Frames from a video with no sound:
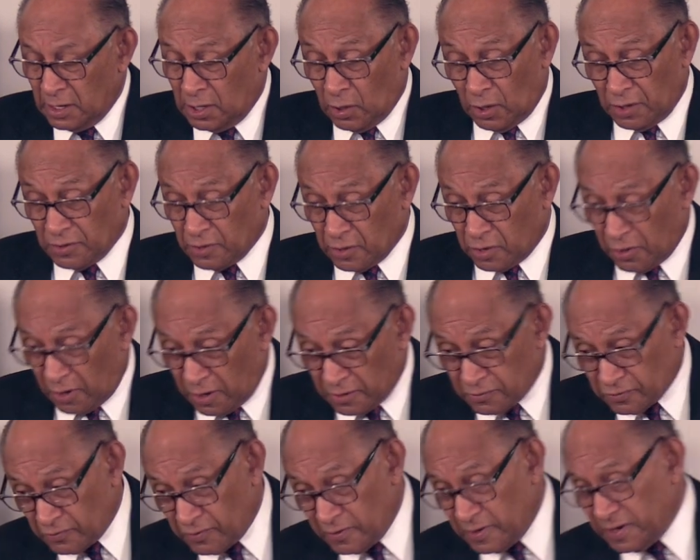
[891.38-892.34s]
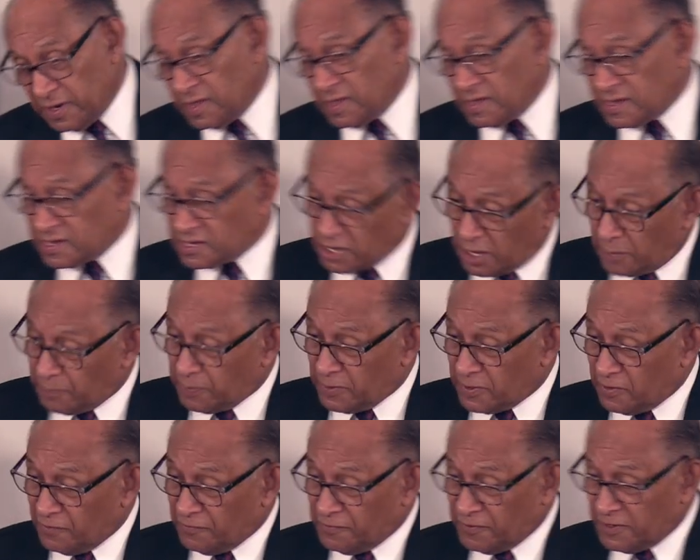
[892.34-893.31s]
On the contrary, the
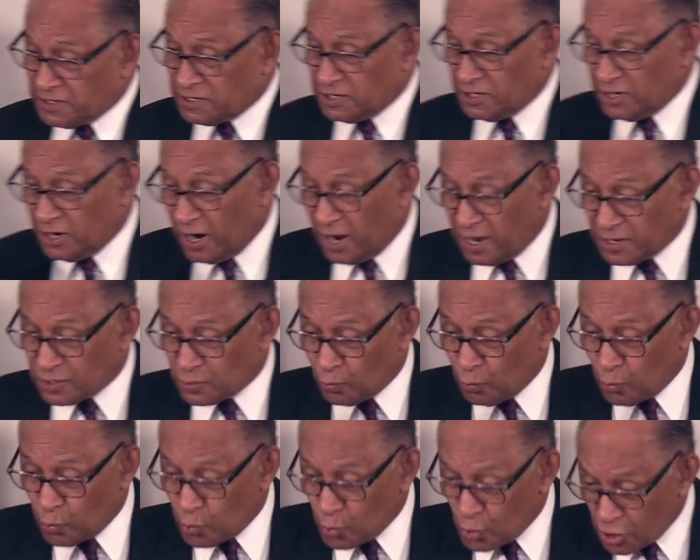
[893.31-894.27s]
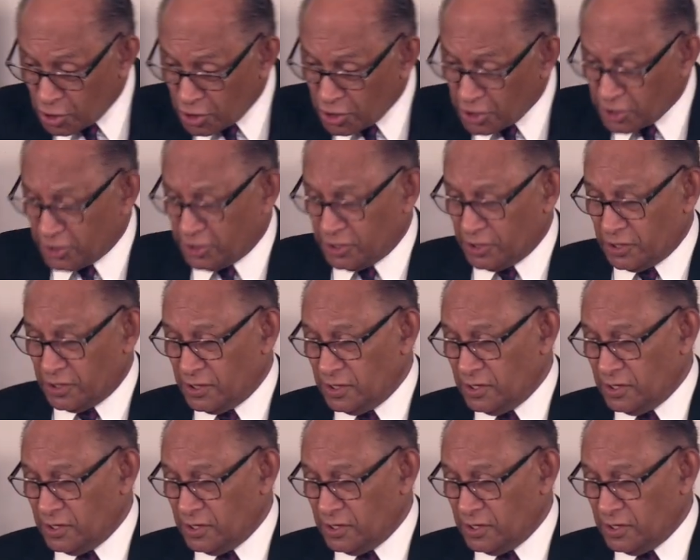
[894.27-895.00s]
serpent refers to God's word,